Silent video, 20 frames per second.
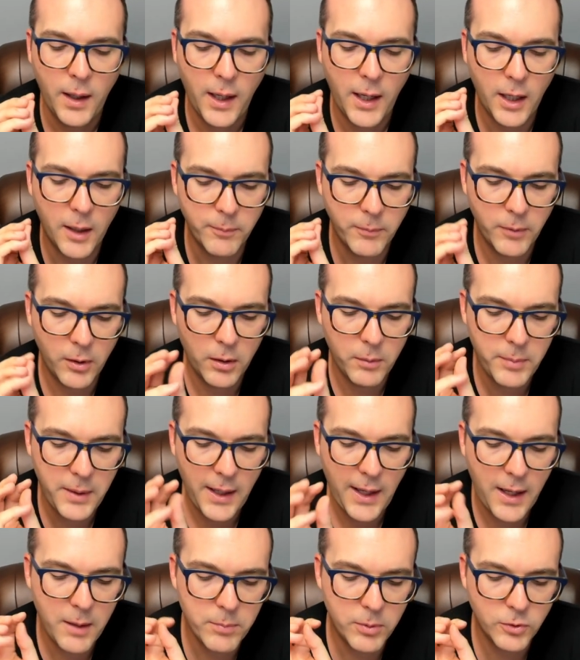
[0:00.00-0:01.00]
And I'm going to be
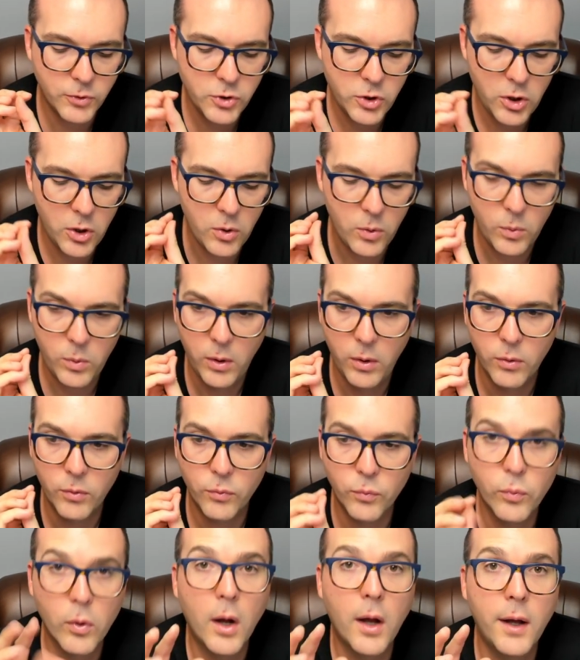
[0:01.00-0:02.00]
able to
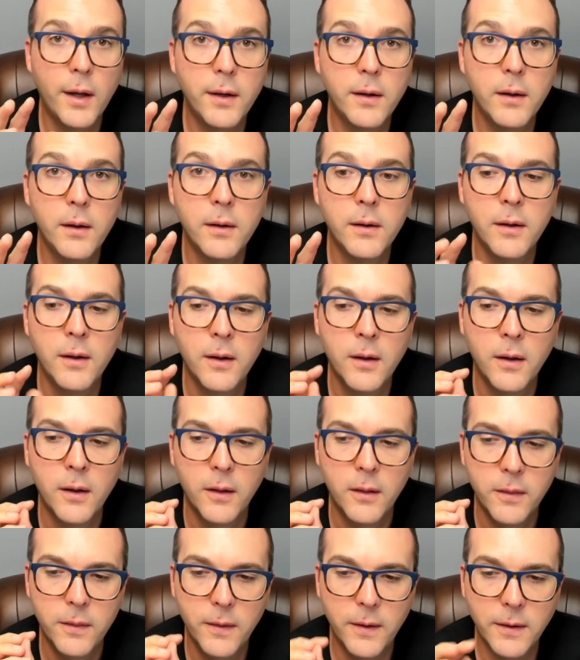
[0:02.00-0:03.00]
run
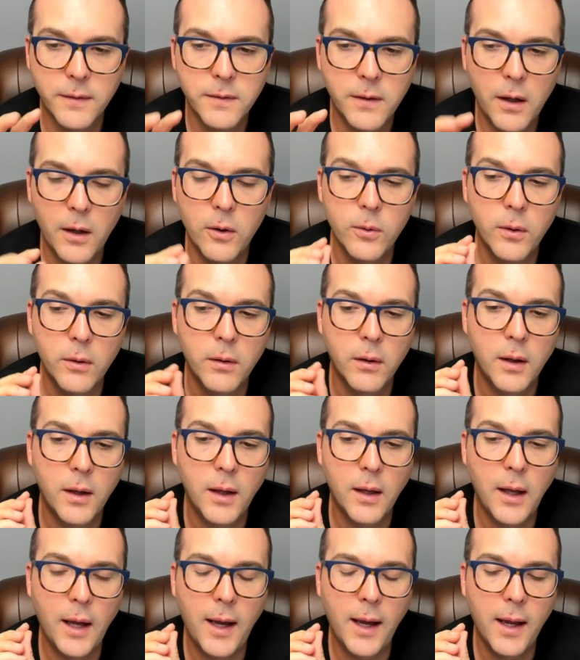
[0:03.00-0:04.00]
this code.
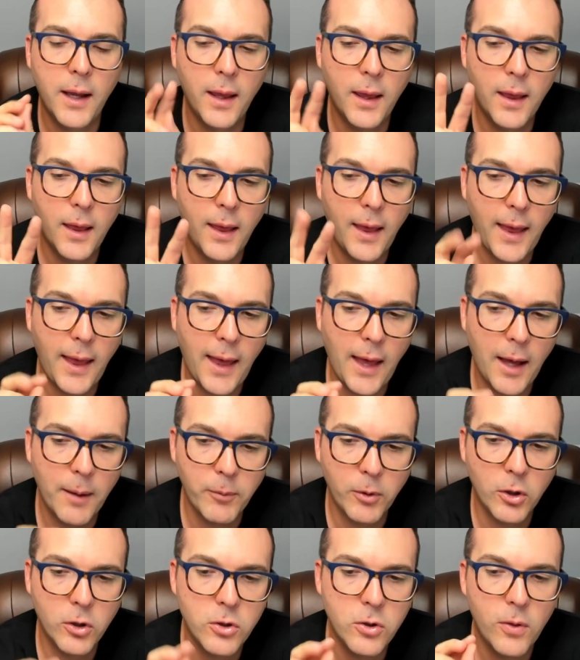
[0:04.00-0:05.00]
I'm
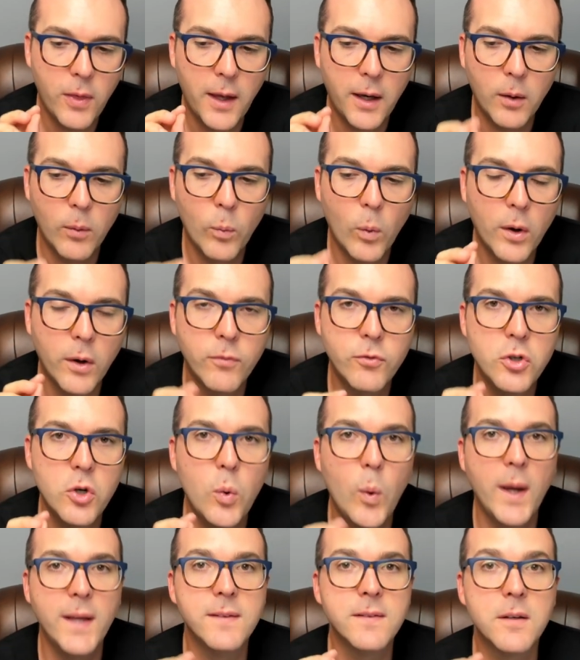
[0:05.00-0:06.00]
going to do that in one of two
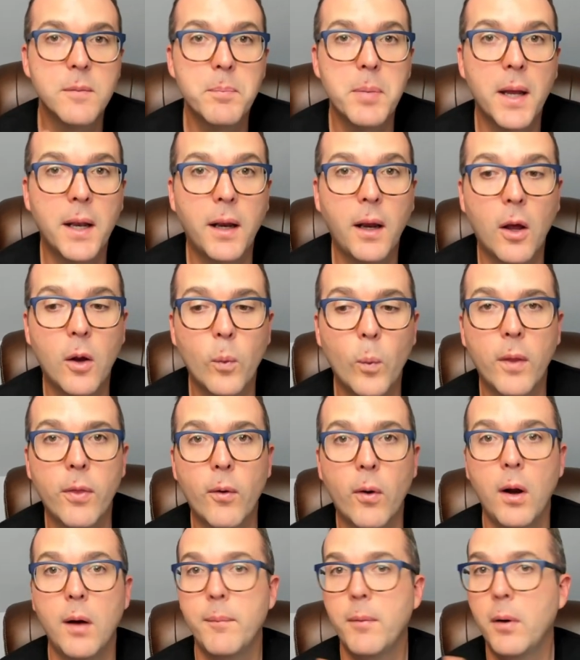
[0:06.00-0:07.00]
ways, depending on
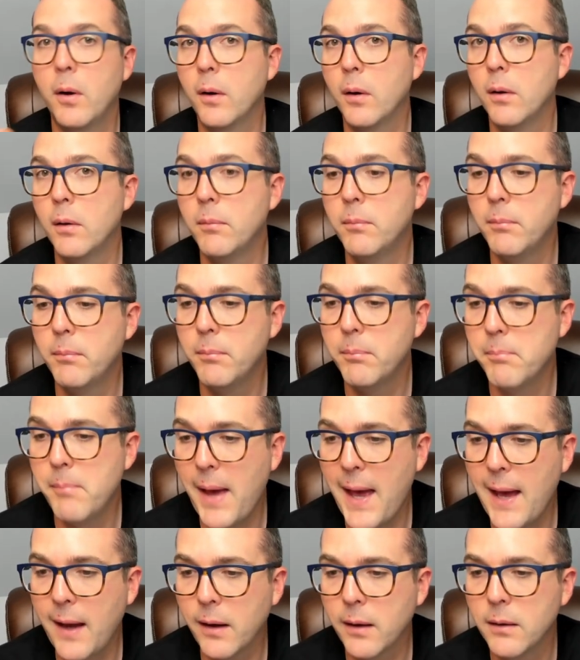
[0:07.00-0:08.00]
whether I'm on a
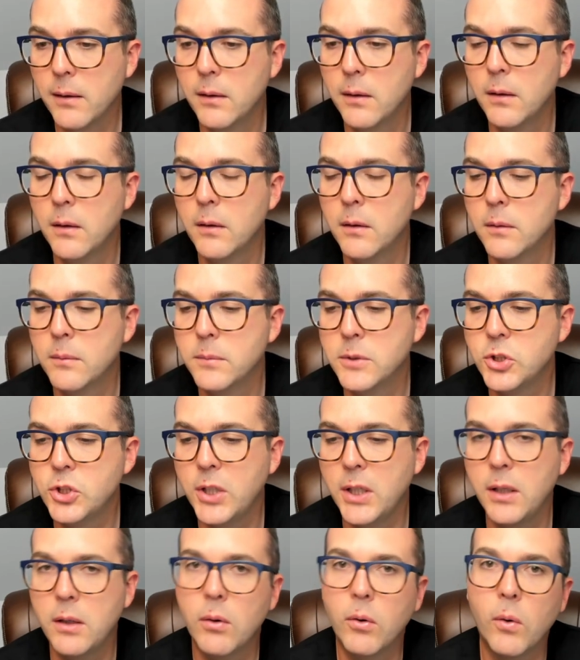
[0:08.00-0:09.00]
Mac
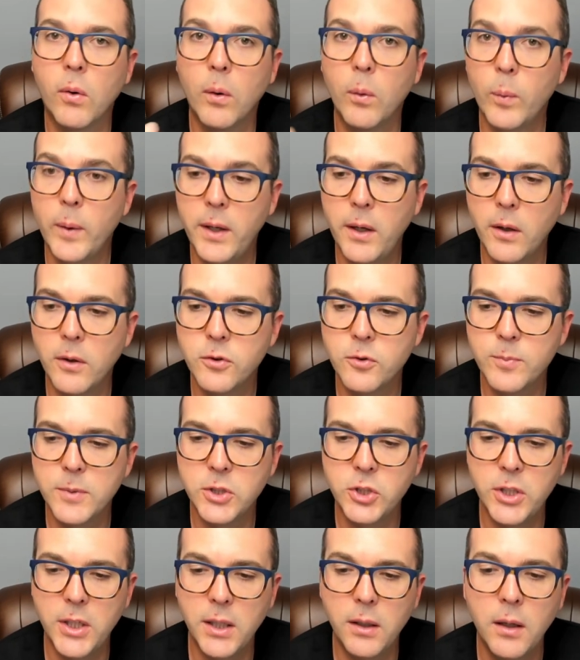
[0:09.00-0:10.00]
machine or a Windows
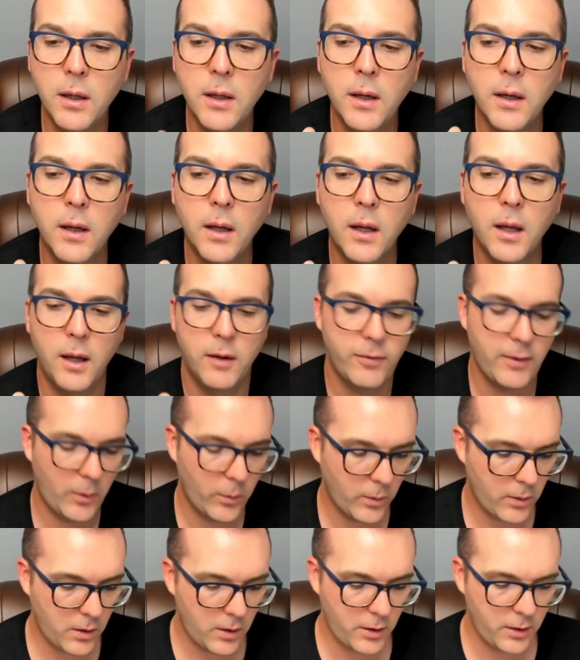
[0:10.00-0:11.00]
machine. If I
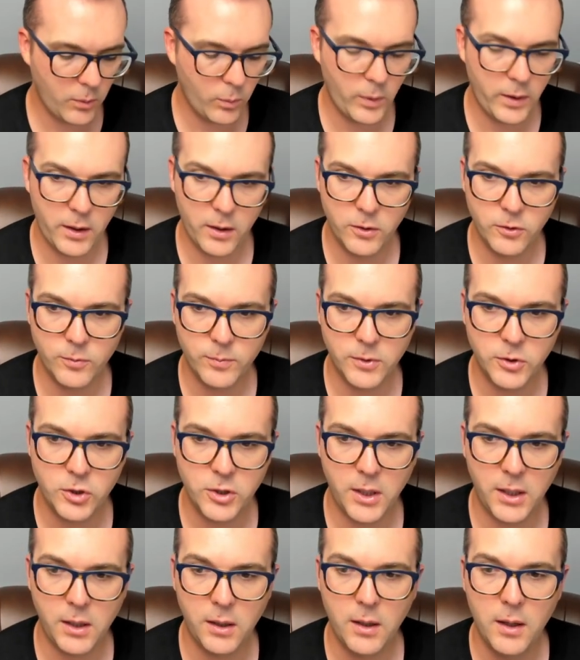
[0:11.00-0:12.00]
were on a Windows
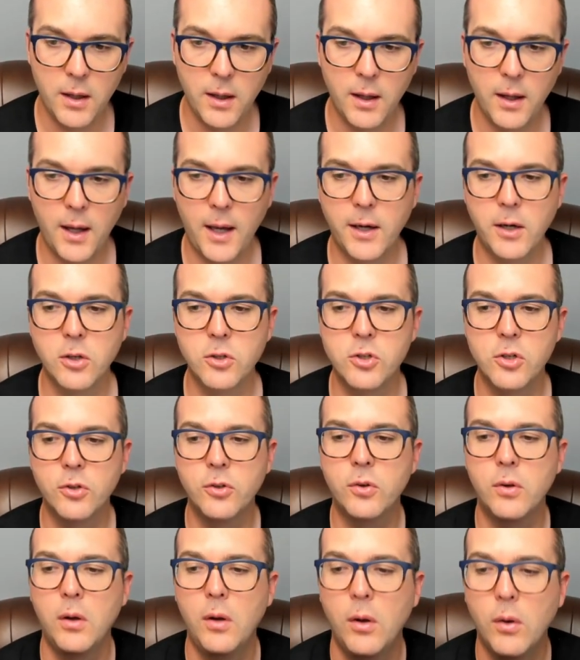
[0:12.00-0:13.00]
machine, I could
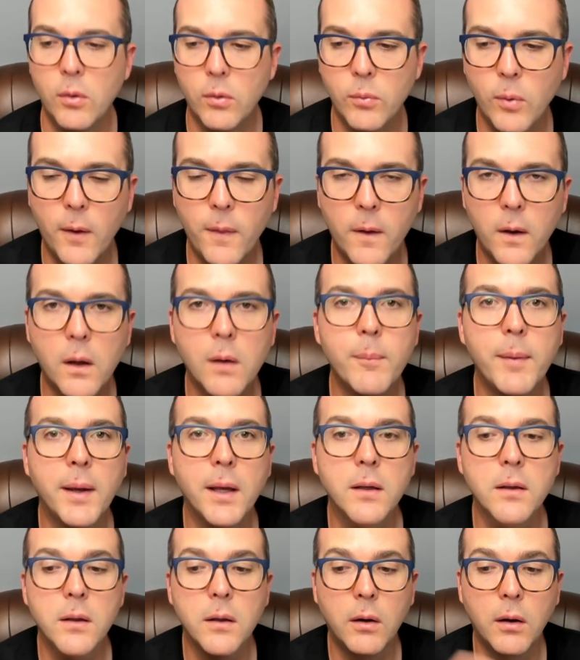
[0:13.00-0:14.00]
just run the
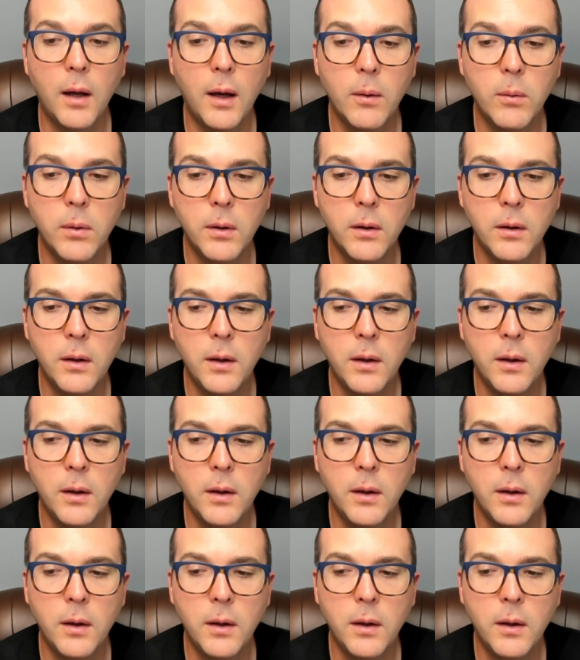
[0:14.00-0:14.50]
command hello.